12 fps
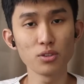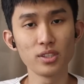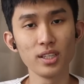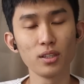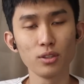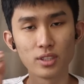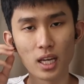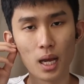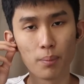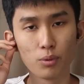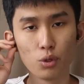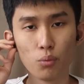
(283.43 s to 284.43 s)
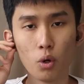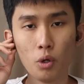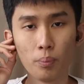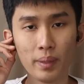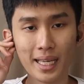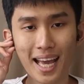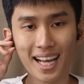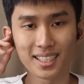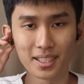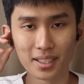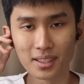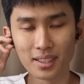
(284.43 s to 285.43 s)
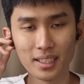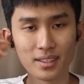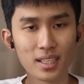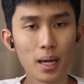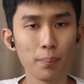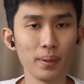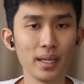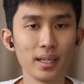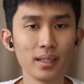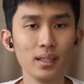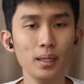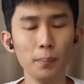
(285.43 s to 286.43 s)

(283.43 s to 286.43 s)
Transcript: single tap you won't be accidentally tapping,